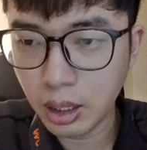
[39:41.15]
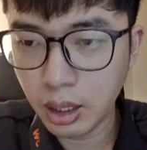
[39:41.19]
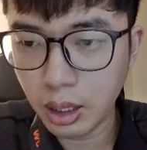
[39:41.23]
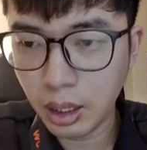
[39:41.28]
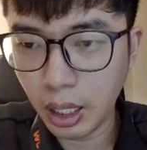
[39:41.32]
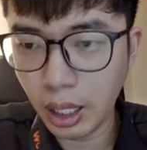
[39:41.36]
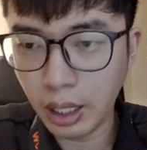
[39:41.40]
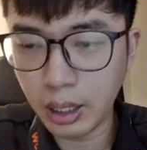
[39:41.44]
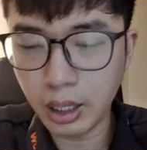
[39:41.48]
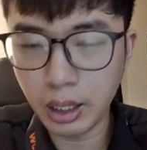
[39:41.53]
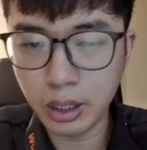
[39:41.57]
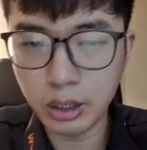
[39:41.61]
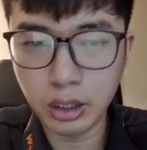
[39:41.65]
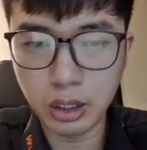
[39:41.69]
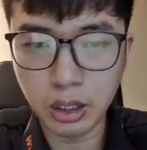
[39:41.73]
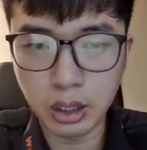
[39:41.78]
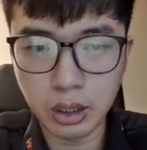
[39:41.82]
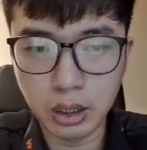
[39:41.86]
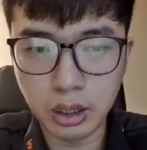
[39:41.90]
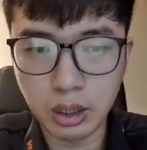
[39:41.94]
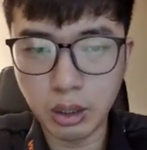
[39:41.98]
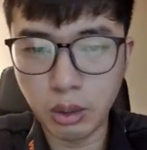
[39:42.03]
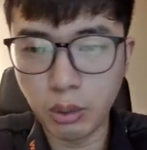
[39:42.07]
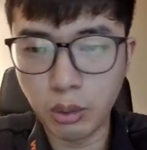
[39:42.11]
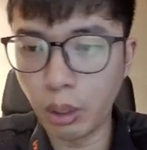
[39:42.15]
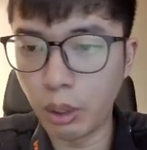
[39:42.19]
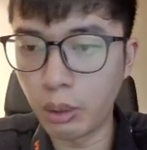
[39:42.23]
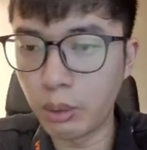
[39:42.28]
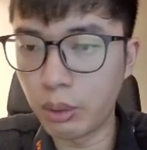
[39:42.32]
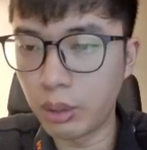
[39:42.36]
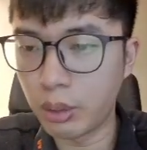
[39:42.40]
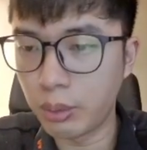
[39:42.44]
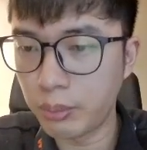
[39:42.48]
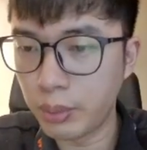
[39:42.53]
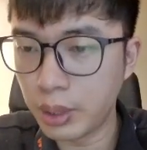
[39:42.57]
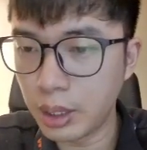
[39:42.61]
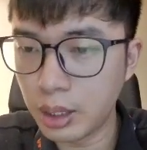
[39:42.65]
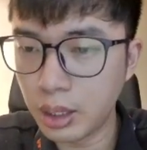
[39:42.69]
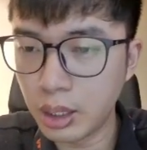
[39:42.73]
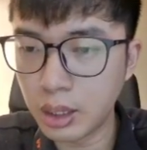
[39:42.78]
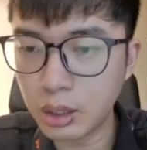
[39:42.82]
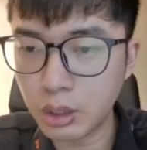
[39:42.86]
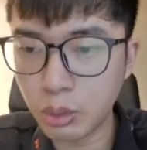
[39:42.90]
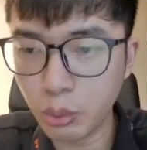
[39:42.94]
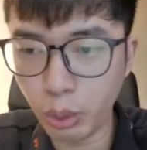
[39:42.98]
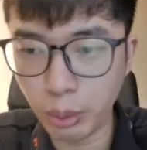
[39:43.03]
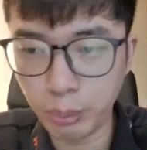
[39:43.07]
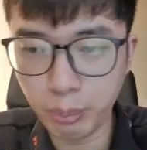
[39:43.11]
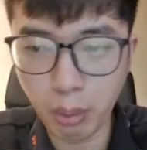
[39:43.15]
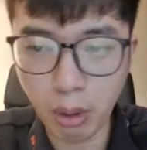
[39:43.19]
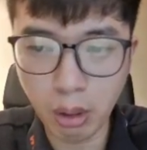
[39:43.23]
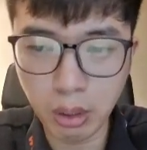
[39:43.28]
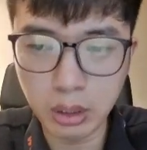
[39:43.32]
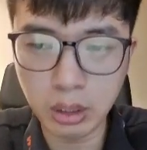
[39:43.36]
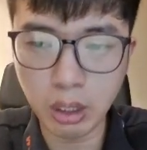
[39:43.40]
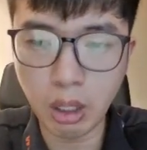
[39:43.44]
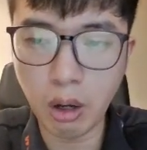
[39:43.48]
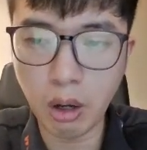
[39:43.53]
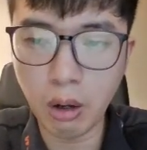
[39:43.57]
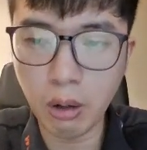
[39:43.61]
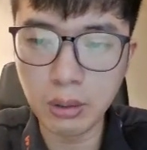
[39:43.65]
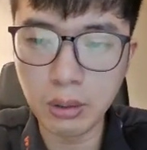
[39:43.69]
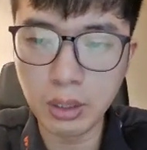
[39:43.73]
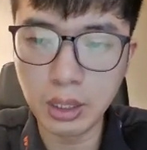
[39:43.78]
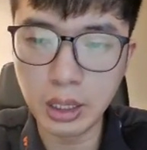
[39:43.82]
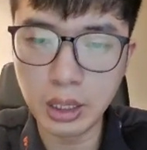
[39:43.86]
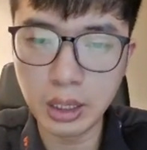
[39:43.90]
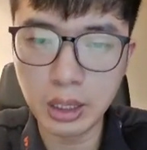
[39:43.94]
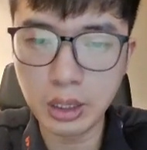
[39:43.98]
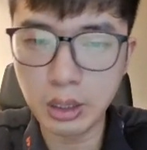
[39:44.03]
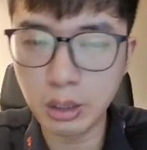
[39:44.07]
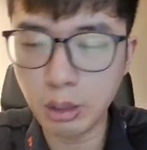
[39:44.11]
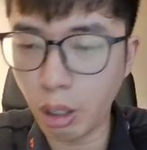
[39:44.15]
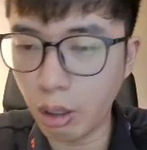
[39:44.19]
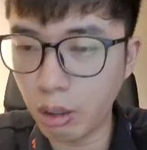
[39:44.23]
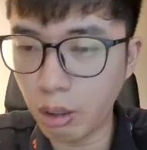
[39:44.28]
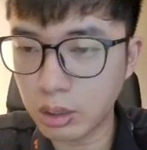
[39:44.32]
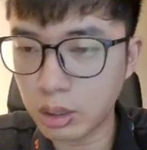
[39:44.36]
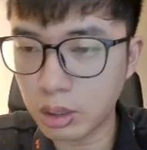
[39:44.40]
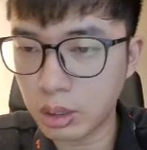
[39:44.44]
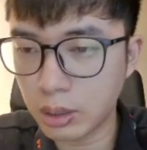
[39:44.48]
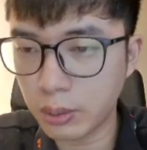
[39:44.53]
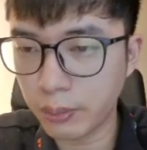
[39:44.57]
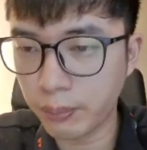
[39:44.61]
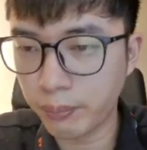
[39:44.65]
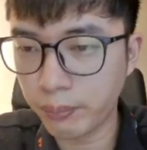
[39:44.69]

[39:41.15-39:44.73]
reports all these stocks,